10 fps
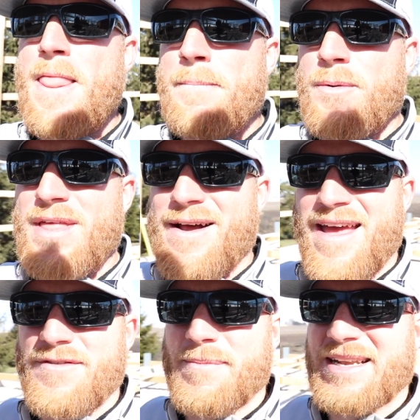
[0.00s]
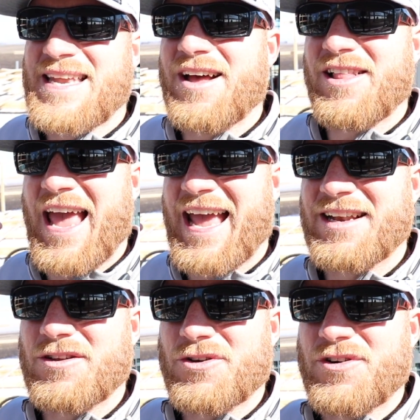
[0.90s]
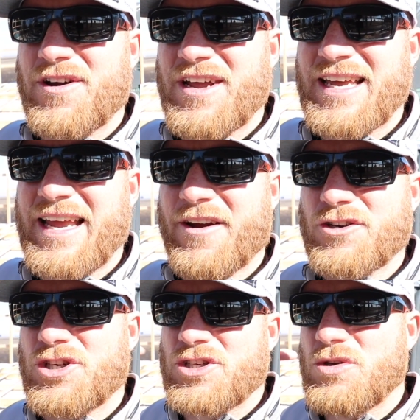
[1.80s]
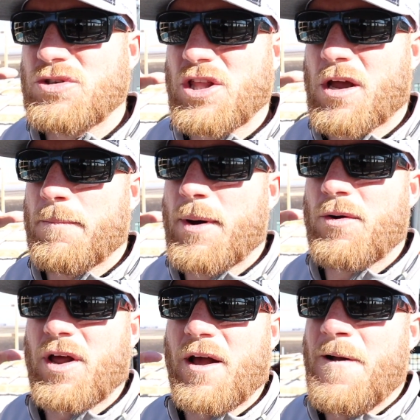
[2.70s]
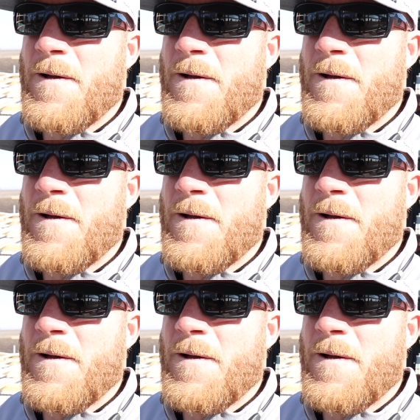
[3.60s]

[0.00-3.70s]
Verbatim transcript: But without having my telehandler here, just using the Kubota,